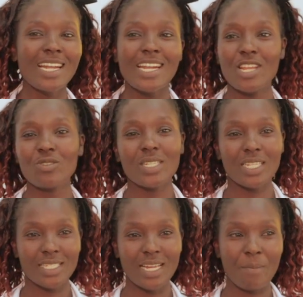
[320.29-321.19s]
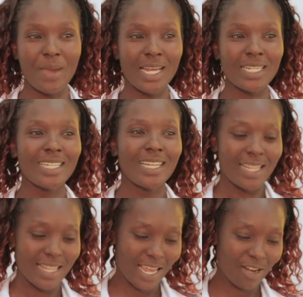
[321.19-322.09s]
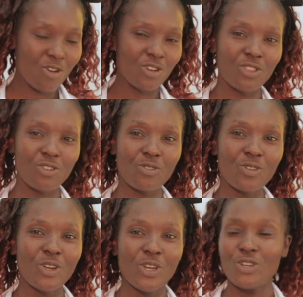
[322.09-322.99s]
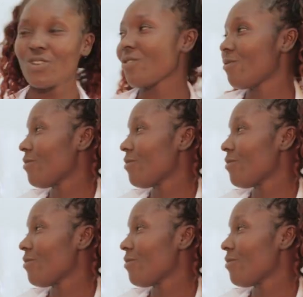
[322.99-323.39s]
New Testament, then go through, you'll